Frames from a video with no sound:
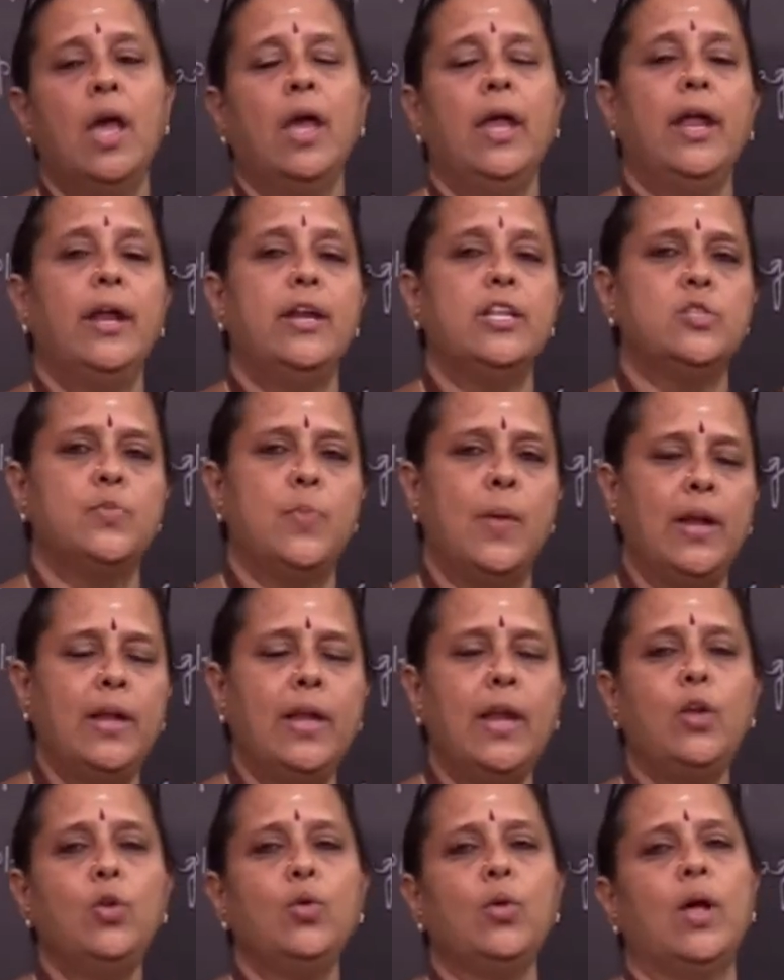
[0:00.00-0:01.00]
It is
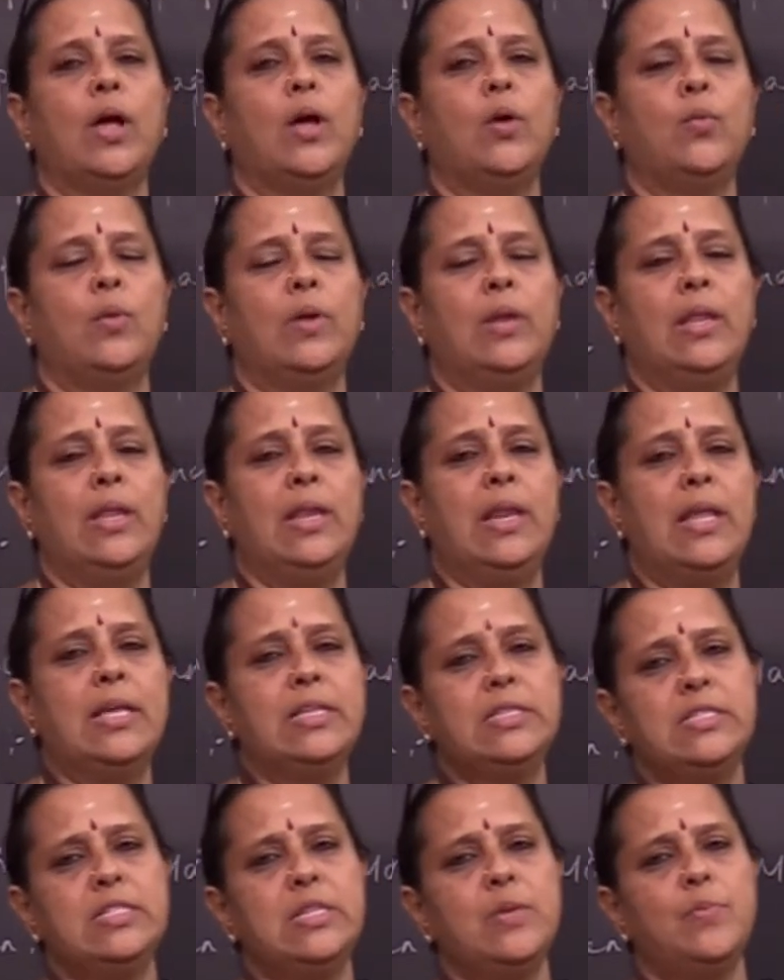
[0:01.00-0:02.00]
better to have only
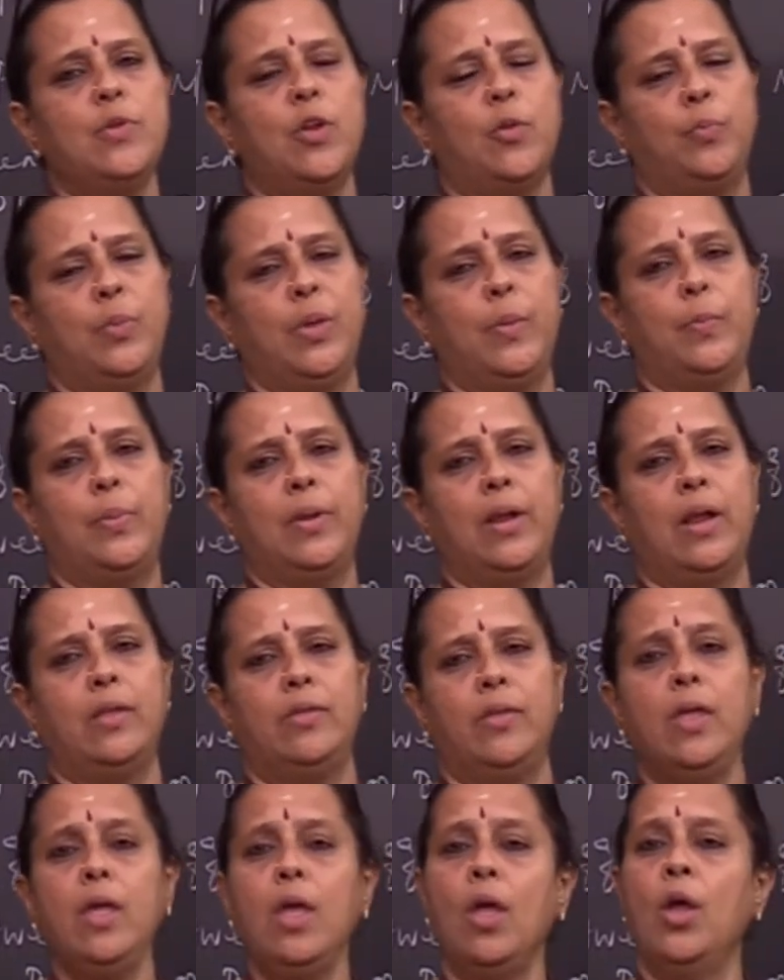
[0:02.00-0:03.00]
less number of people at
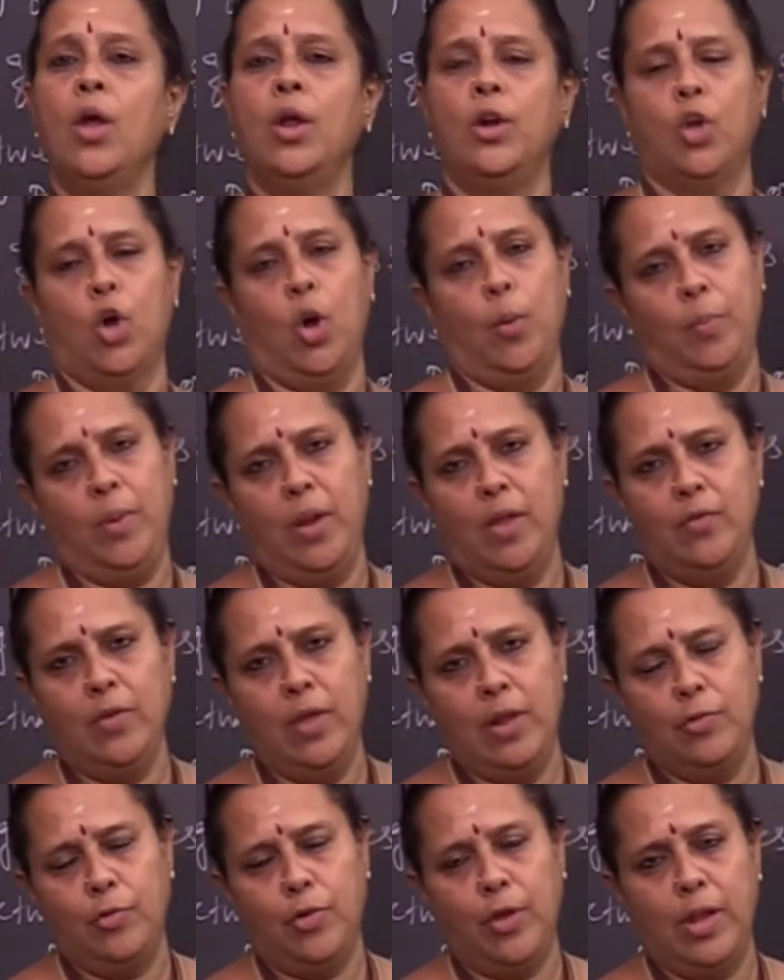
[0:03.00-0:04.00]
the top
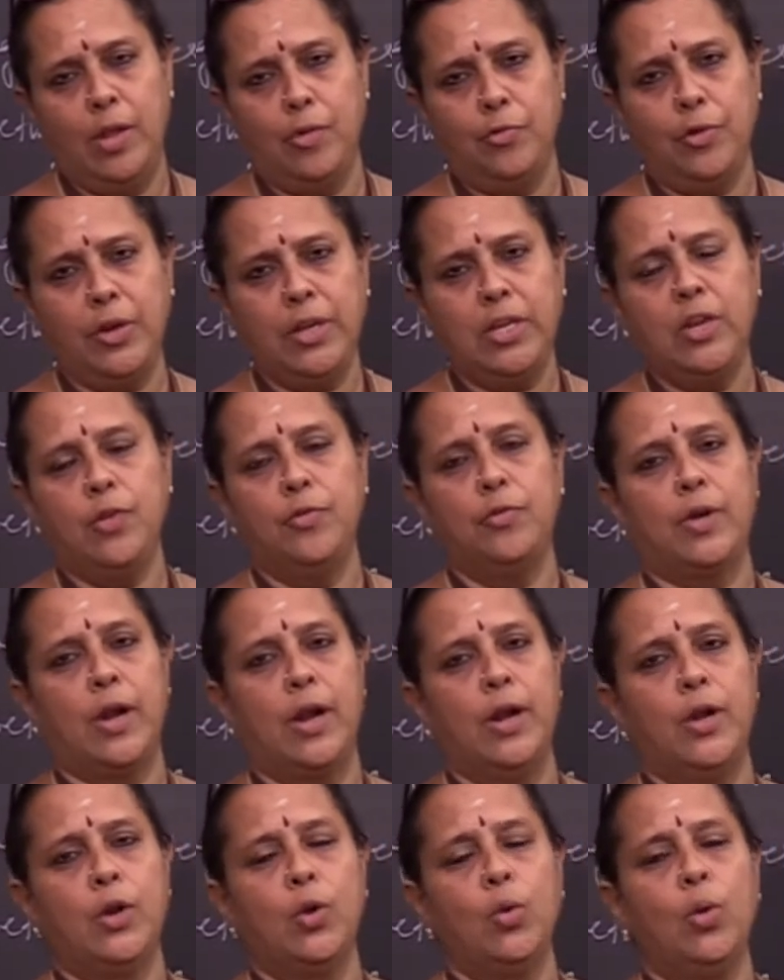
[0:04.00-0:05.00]
level for effective
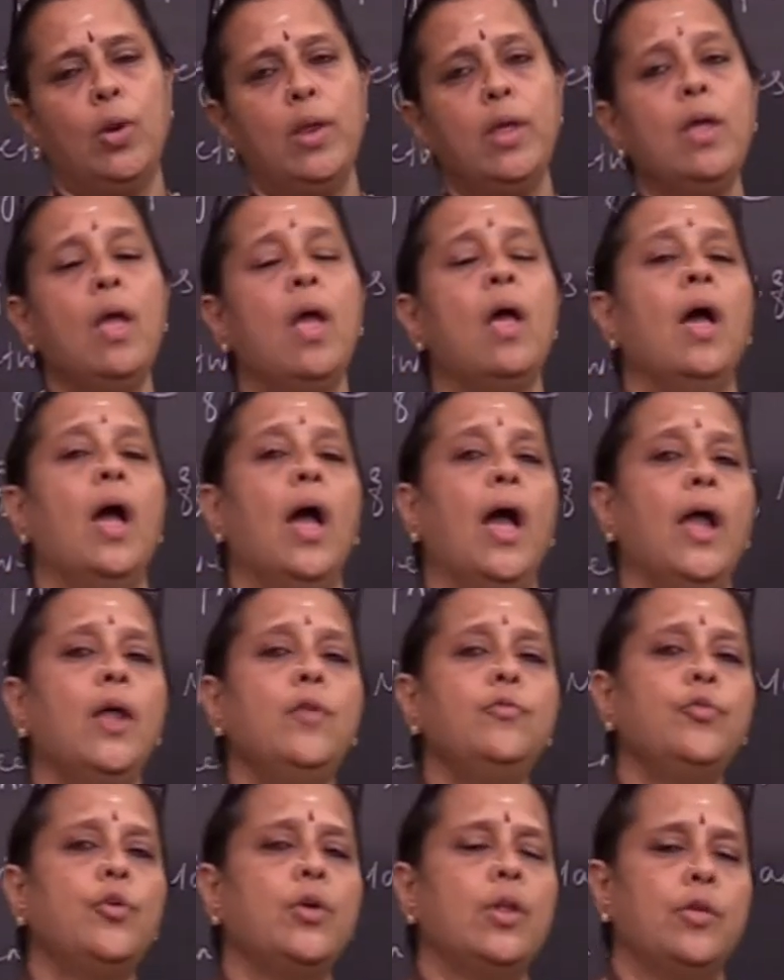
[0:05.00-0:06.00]
controlling
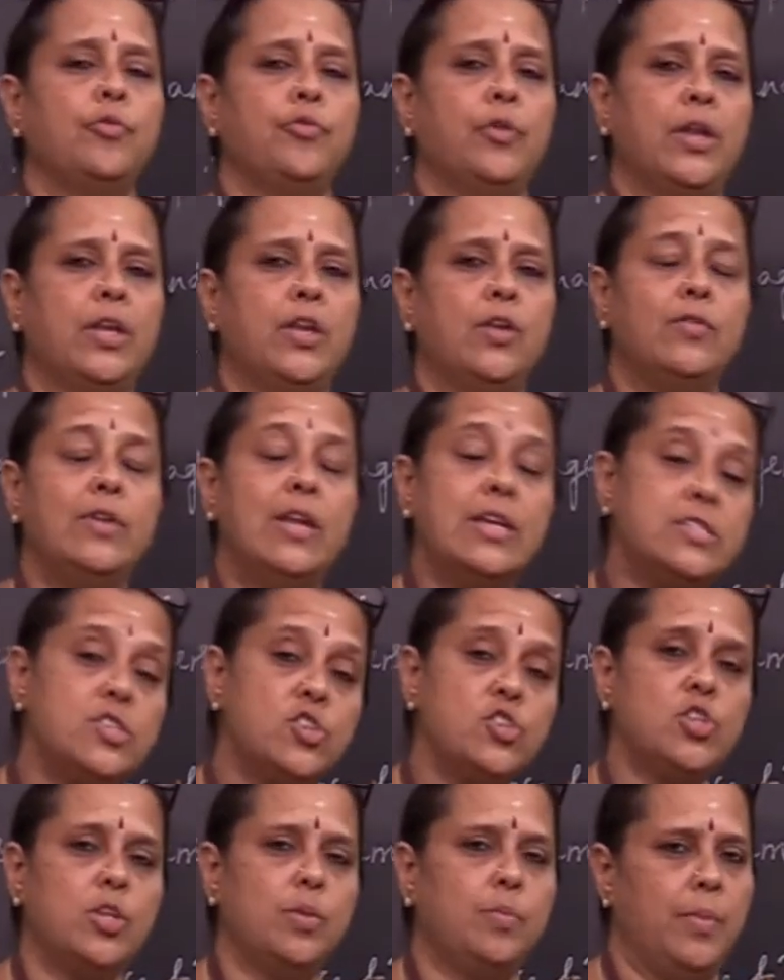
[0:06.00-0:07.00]
and for effective
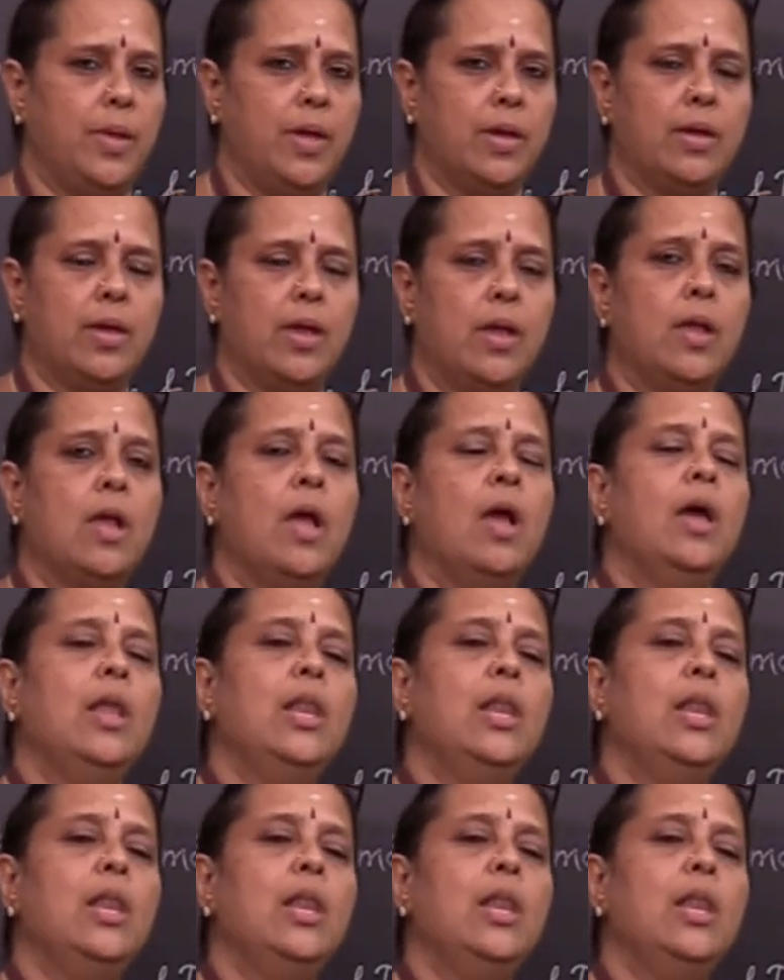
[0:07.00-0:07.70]
decision making.